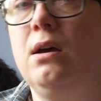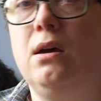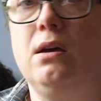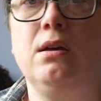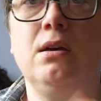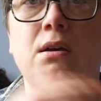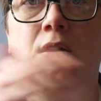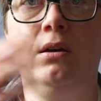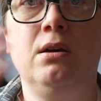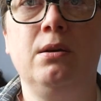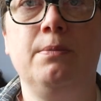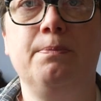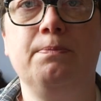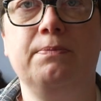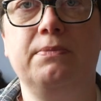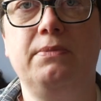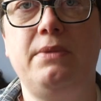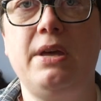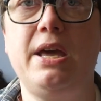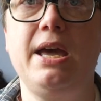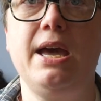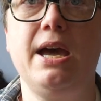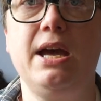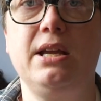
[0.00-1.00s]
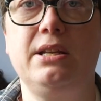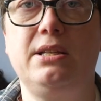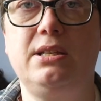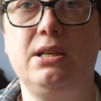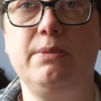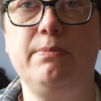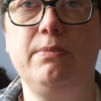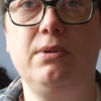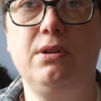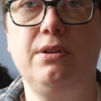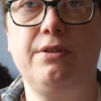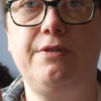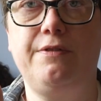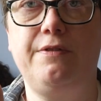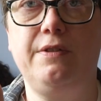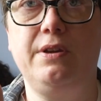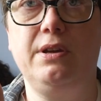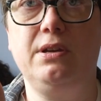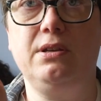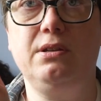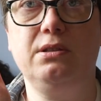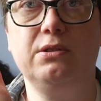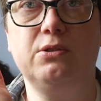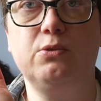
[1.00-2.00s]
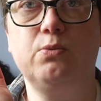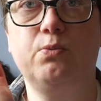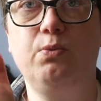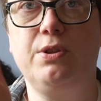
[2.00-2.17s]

They had similar things